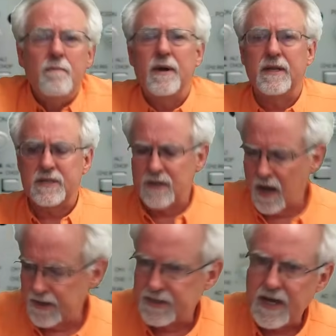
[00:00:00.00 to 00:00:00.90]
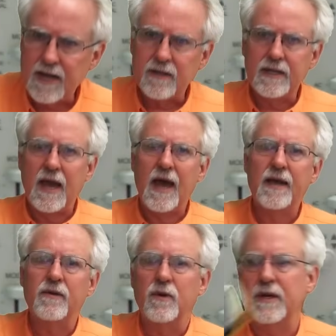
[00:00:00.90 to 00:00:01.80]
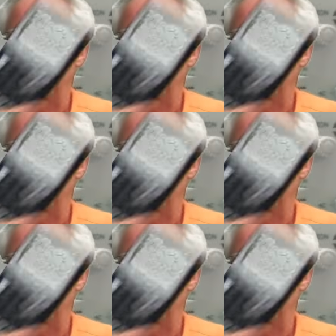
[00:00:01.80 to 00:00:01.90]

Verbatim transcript: but it's not exactly accurate.